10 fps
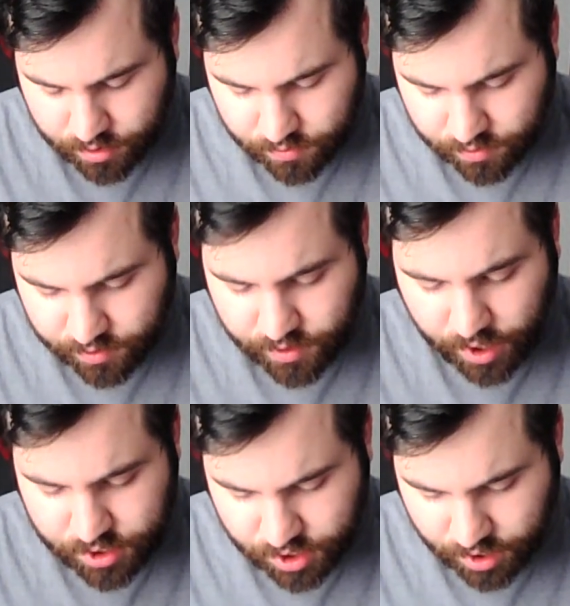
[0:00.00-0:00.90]

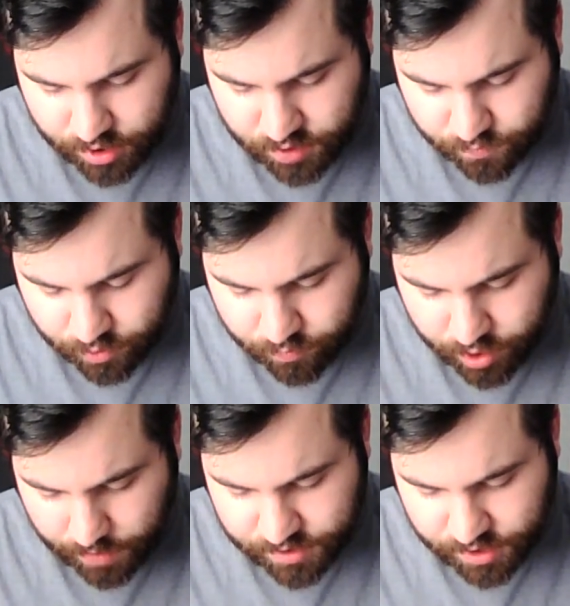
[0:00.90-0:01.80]
Scottish-Irish were
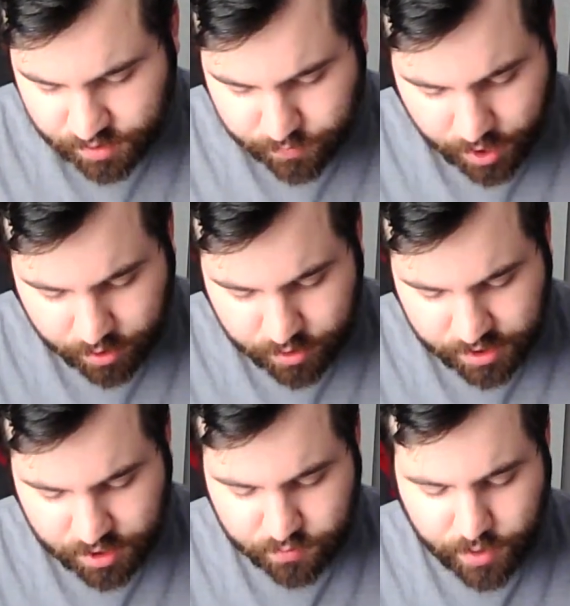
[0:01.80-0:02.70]
prompted to migrate
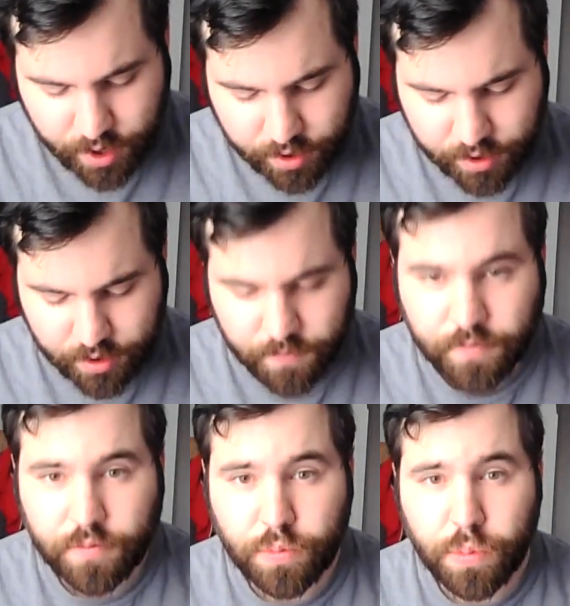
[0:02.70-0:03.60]
to America.
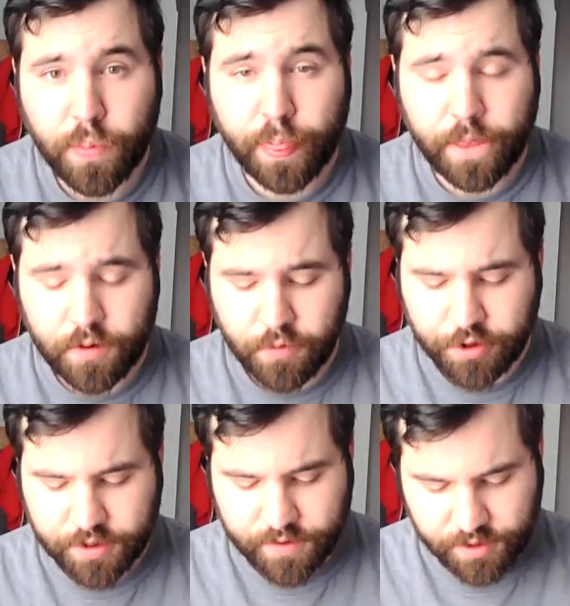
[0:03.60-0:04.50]
Most of these